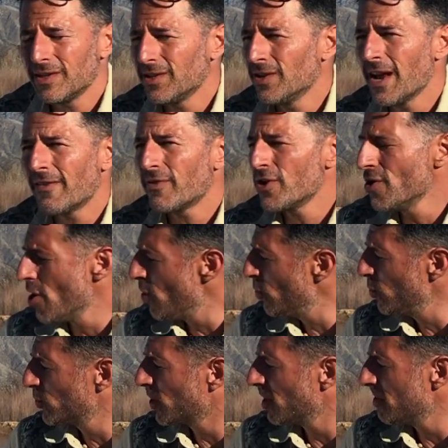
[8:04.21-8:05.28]
You never
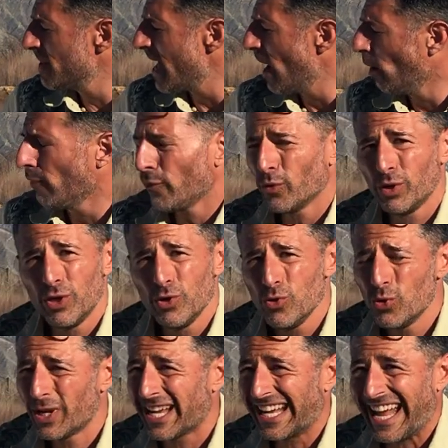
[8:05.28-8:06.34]
know who's going to be helpful and
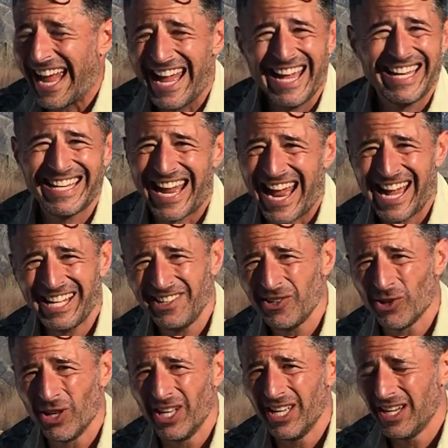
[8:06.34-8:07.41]
who can't
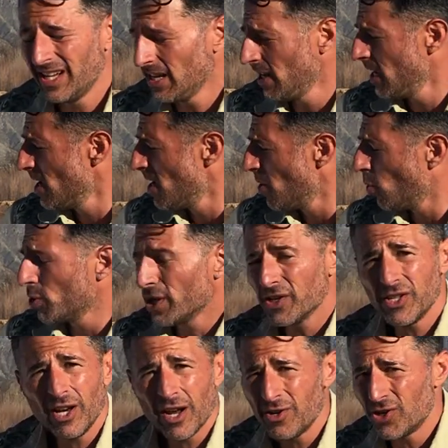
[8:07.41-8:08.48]
handle it or
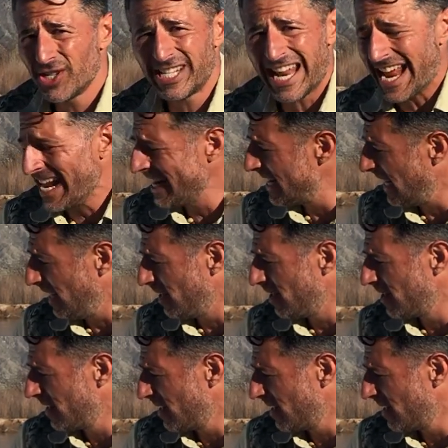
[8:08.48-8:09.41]
doesn't understand it.